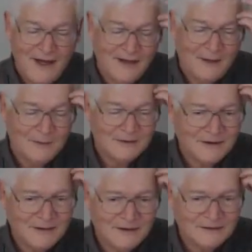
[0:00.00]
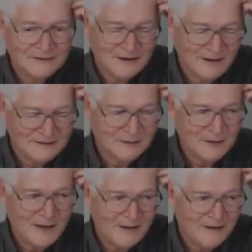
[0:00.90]
And I will tell you this, in lesson
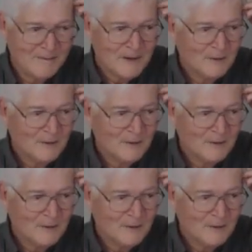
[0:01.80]
planning,